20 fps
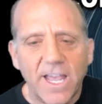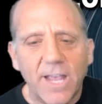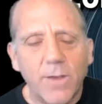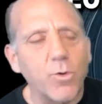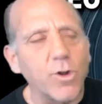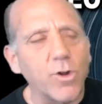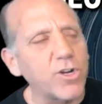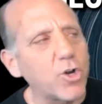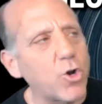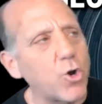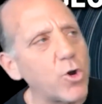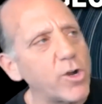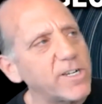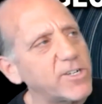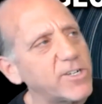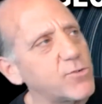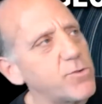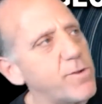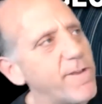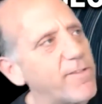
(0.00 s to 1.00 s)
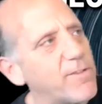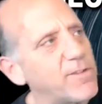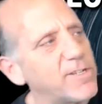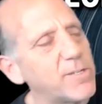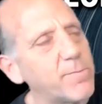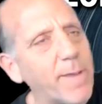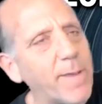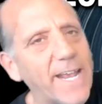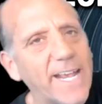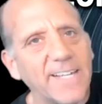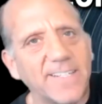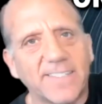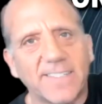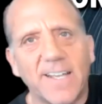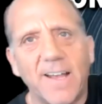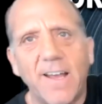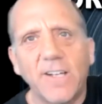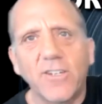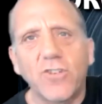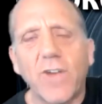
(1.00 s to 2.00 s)
We're corkscrewing through space,
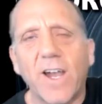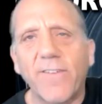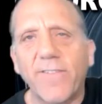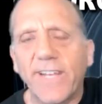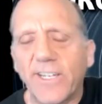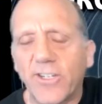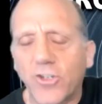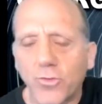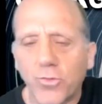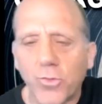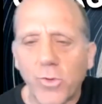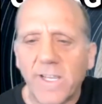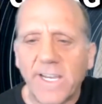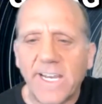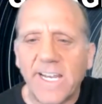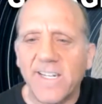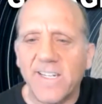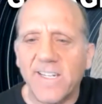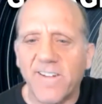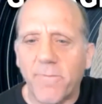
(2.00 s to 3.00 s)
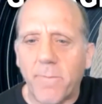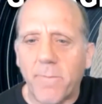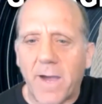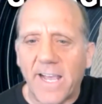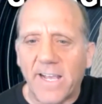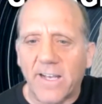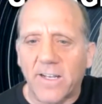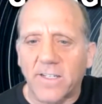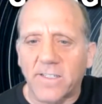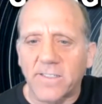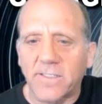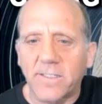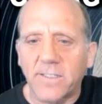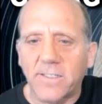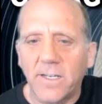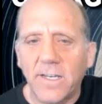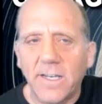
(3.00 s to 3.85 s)
traveling trillions of miles,